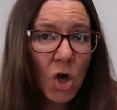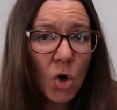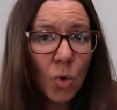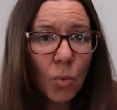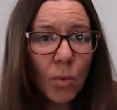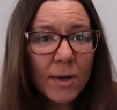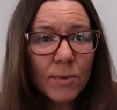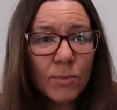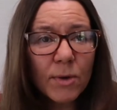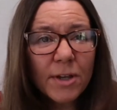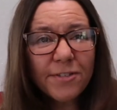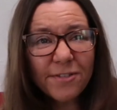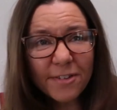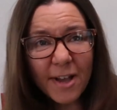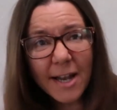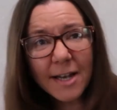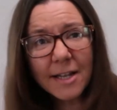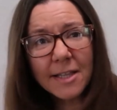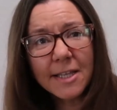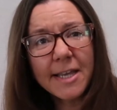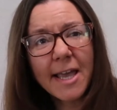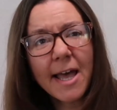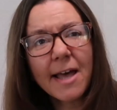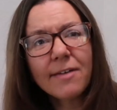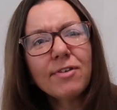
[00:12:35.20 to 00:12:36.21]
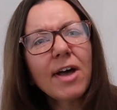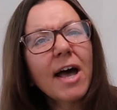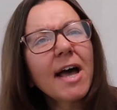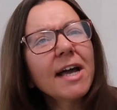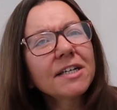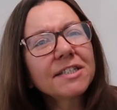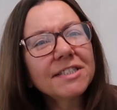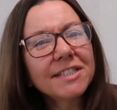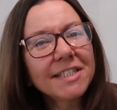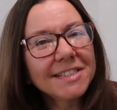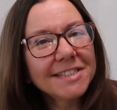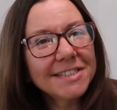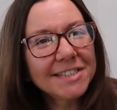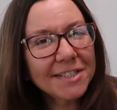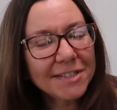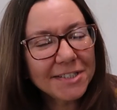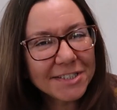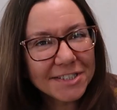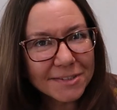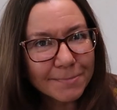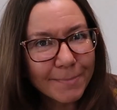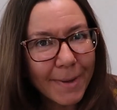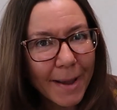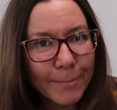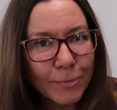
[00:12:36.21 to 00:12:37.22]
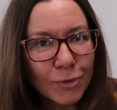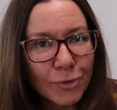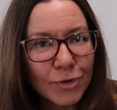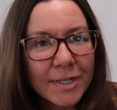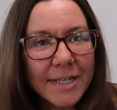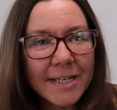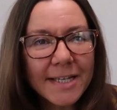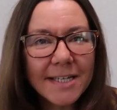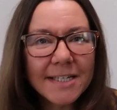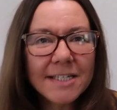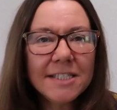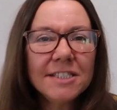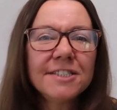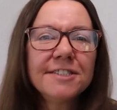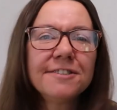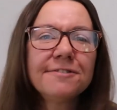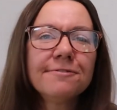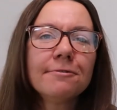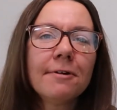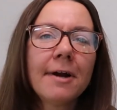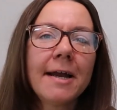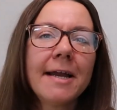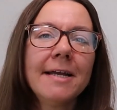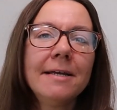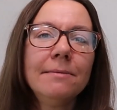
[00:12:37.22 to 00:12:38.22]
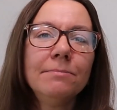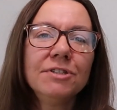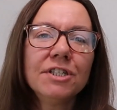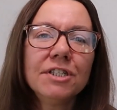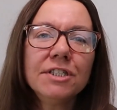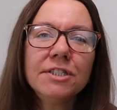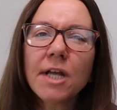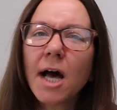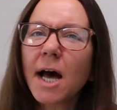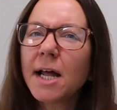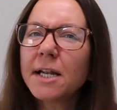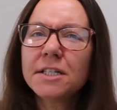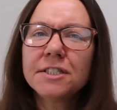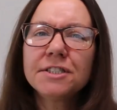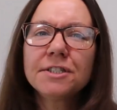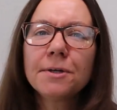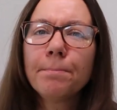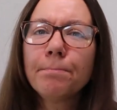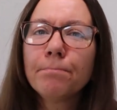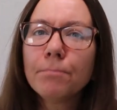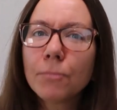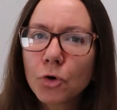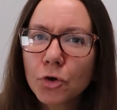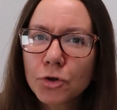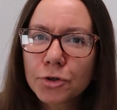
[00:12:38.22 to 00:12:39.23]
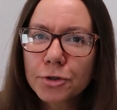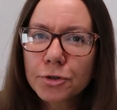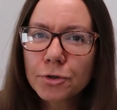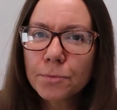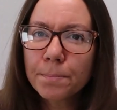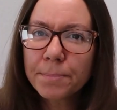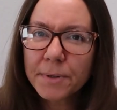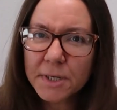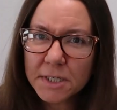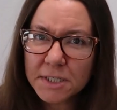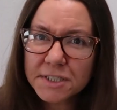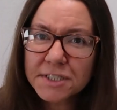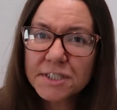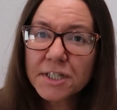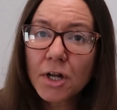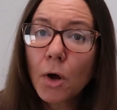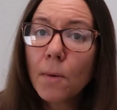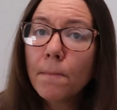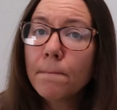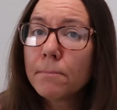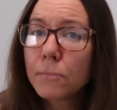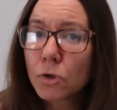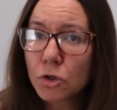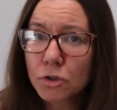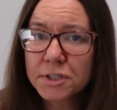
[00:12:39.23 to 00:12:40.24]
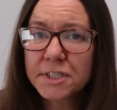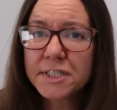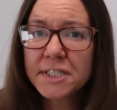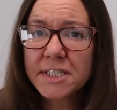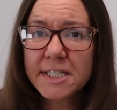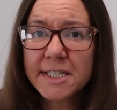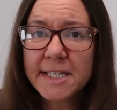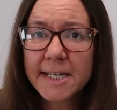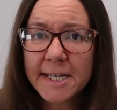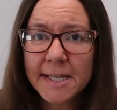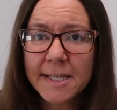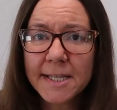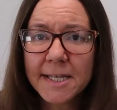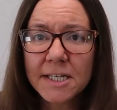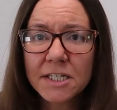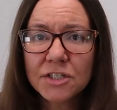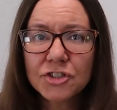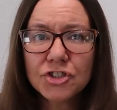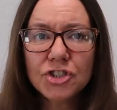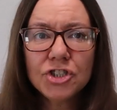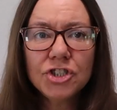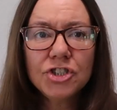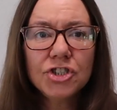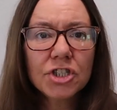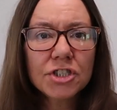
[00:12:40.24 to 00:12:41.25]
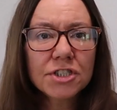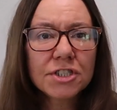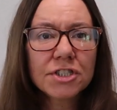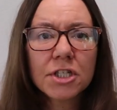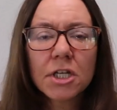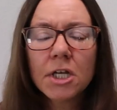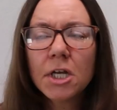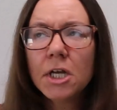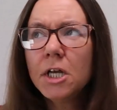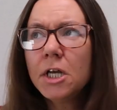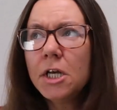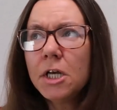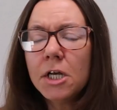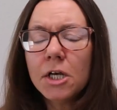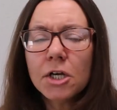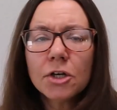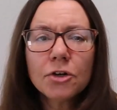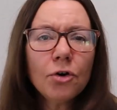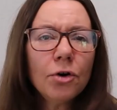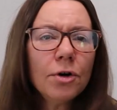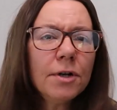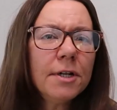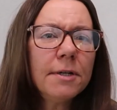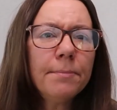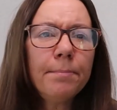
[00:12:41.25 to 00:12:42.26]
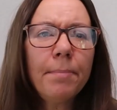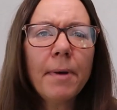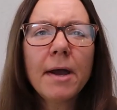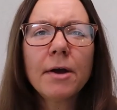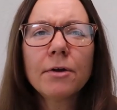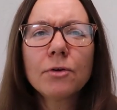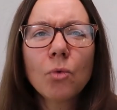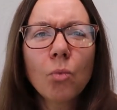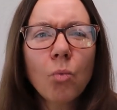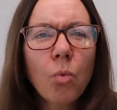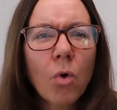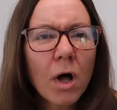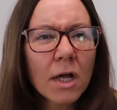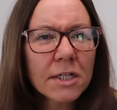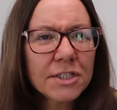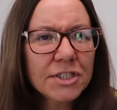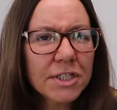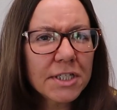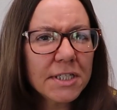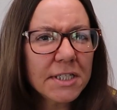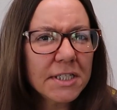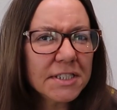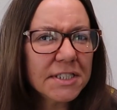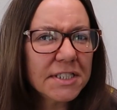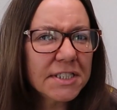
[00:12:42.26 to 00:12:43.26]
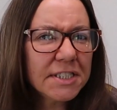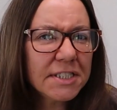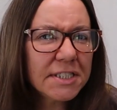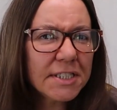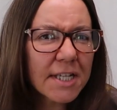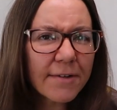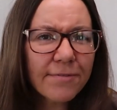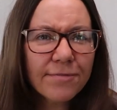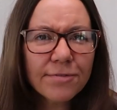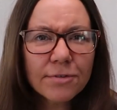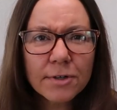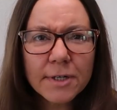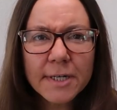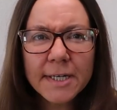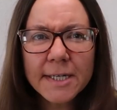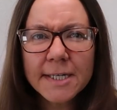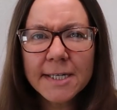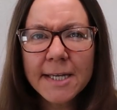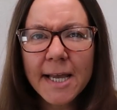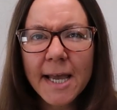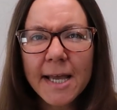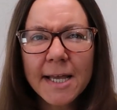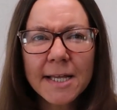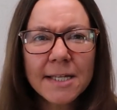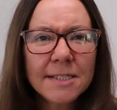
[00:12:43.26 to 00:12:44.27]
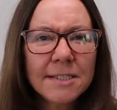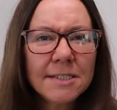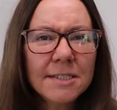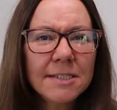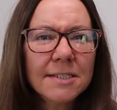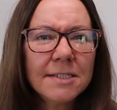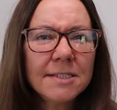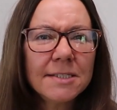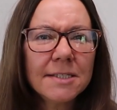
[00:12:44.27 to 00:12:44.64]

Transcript: When we finally have access to this memory, it is framed not as a murder, but as a mercy killing. She just couldn't bear to watch his suffering, and